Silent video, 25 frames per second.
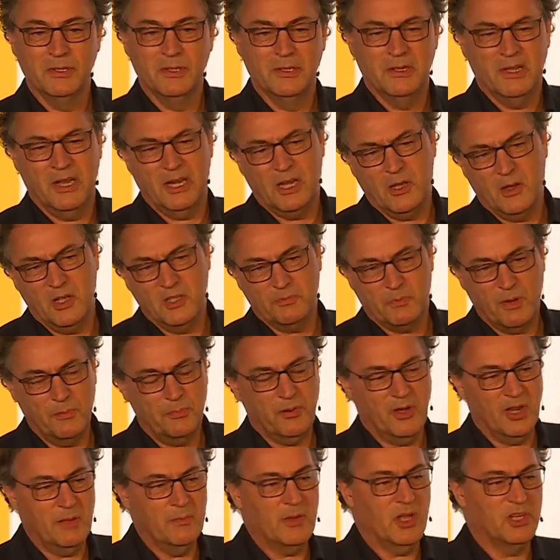You know, it's been
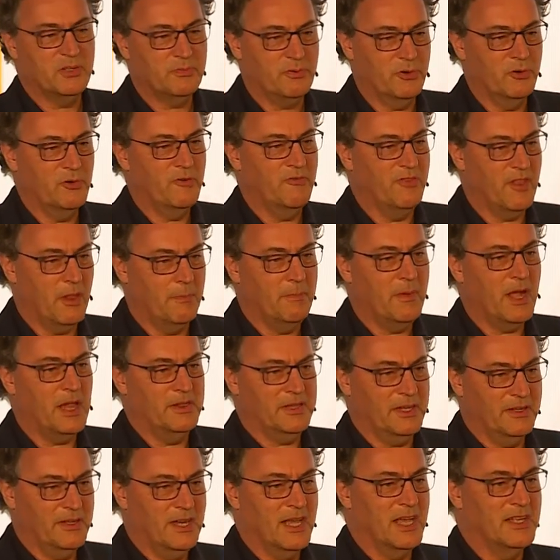pretty much proven that
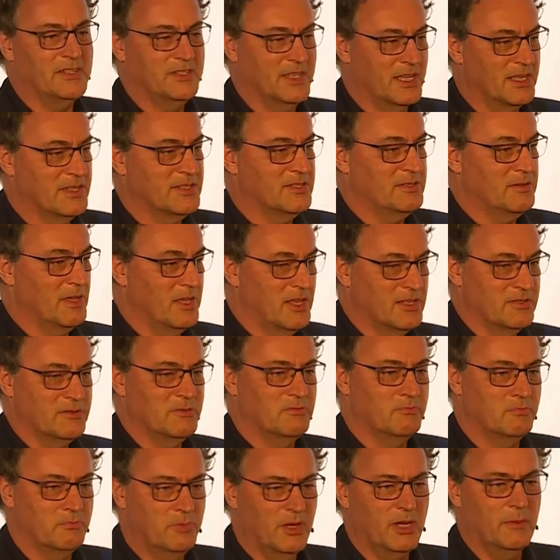multitasking is
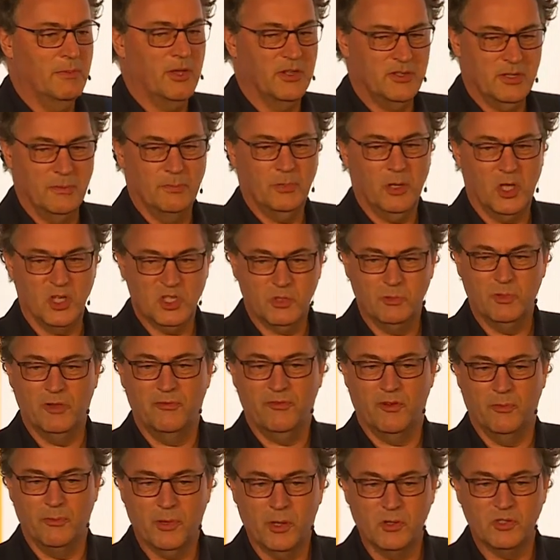pretty much impossible
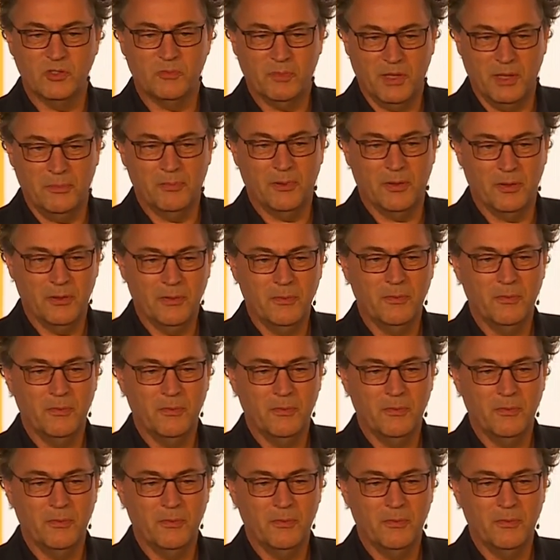for most people.